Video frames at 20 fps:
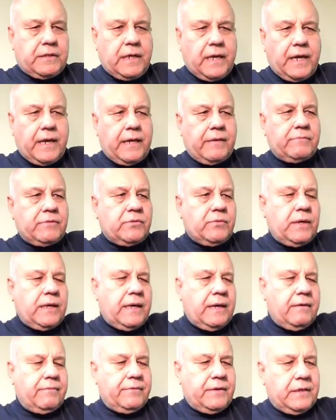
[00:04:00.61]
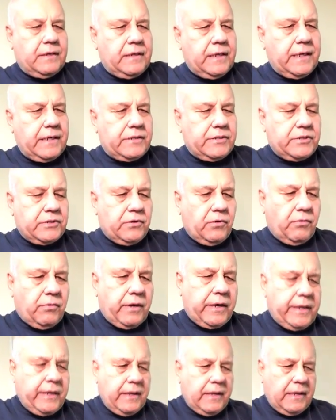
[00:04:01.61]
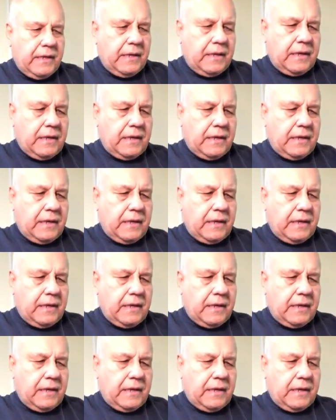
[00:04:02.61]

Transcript: Times, we have a neat story